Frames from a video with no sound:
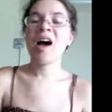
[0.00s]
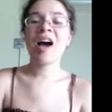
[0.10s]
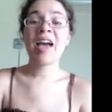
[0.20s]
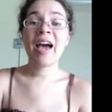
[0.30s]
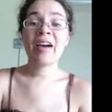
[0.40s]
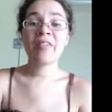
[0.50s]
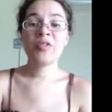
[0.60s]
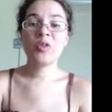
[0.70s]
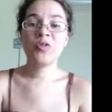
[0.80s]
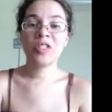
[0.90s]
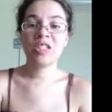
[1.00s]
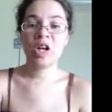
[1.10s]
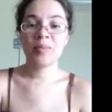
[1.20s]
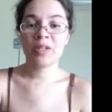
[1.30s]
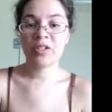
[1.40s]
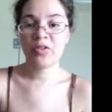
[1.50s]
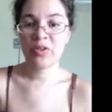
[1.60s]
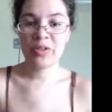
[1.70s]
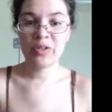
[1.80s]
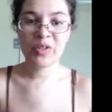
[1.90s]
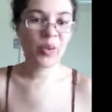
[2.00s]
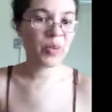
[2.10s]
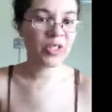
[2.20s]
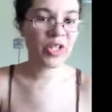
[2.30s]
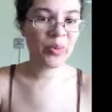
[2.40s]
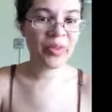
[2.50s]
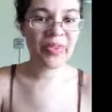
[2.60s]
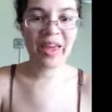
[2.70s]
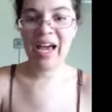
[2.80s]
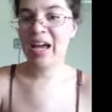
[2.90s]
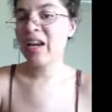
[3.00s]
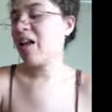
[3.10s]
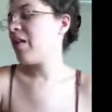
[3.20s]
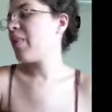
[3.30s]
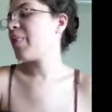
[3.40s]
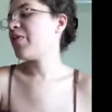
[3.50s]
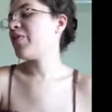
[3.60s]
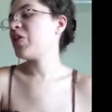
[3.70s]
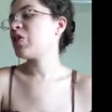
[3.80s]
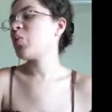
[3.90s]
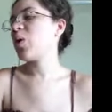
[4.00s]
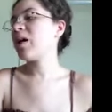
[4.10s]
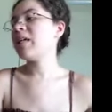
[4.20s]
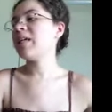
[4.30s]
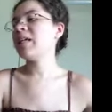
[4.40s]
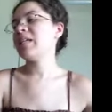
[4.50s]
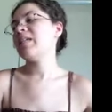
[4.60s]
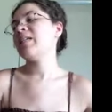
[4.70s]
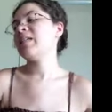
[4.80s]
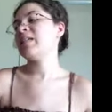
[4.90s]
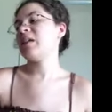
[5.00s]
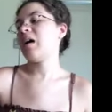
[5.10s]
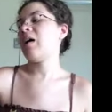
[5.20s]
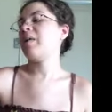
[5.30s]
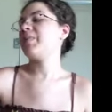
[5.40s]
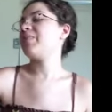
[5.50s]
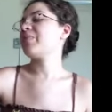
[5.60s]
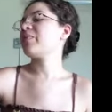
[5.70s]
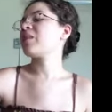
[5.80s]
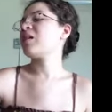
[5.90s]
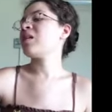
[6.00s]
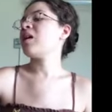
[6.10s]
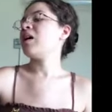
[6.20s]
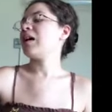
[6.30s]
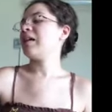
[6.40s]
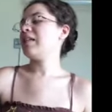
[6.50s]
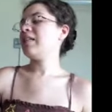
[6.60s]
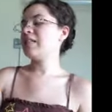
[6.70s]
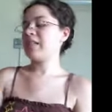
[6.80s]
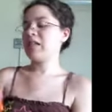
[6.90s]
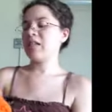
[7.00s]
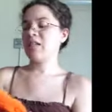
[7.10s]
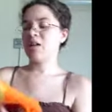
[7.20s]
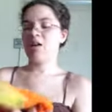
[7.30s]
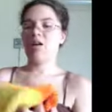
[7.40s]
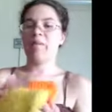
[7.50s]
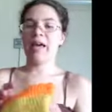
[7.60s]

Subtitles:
I have two finished objects for you, so we'll start with that. The first one is, I did a Jayne cob